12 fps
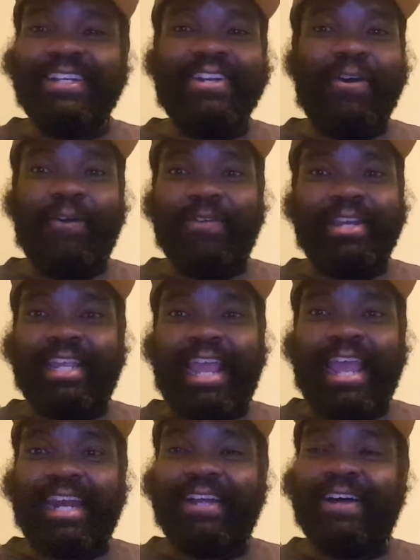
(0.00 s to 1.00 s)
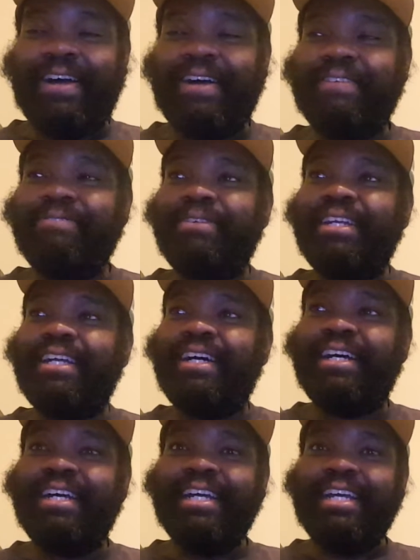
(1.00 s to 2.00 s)
No, you can't.
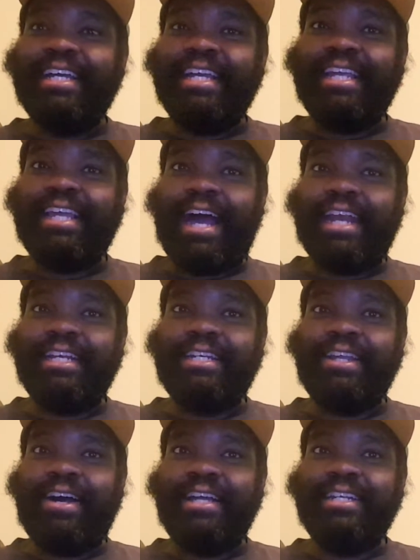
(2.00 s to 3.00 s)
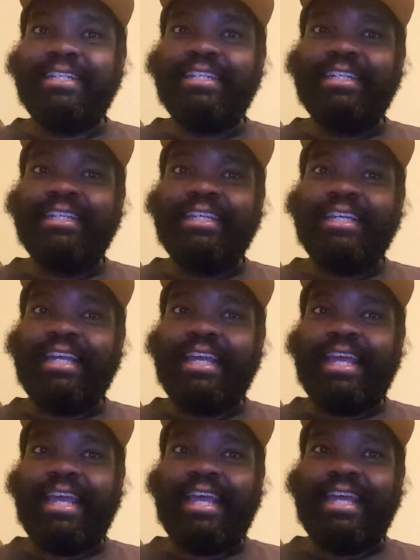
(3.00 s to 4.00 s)
But he got it done,
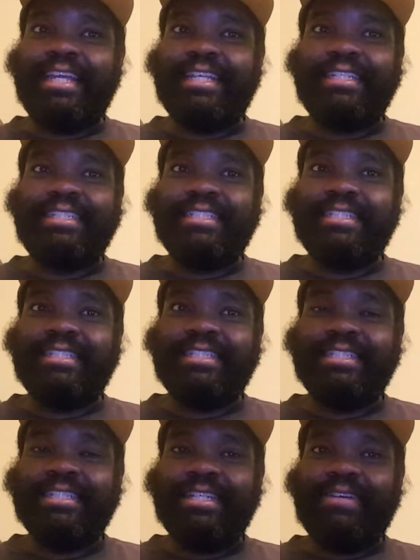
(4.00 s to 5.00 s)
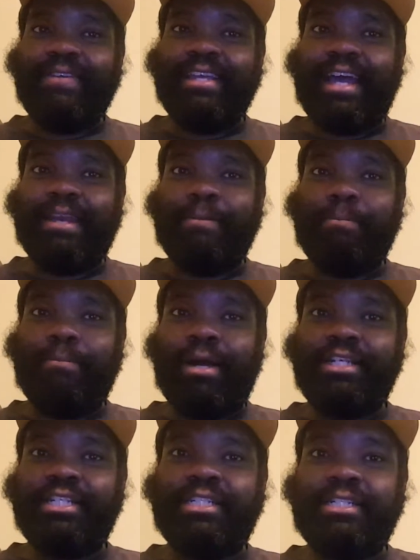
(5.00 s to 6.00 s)
and we got a
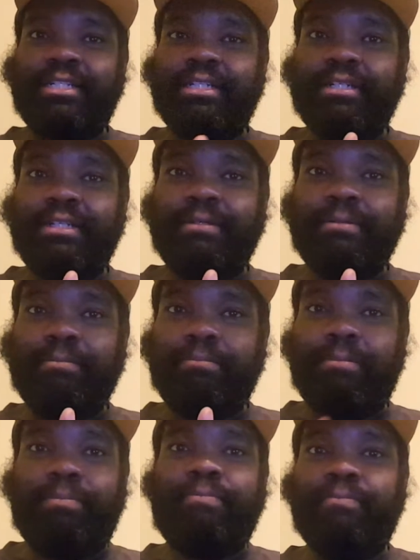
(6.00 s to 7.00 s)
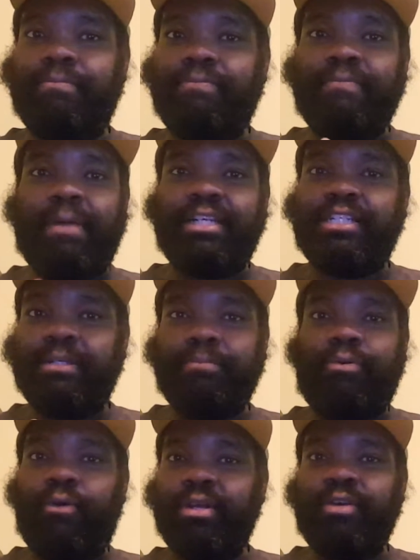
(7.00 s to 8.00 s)
much, much
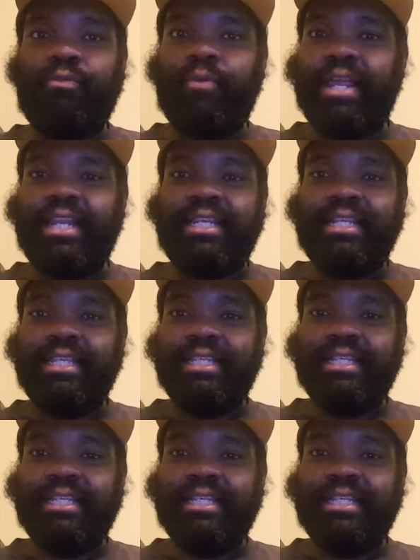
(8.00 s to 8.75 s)
important win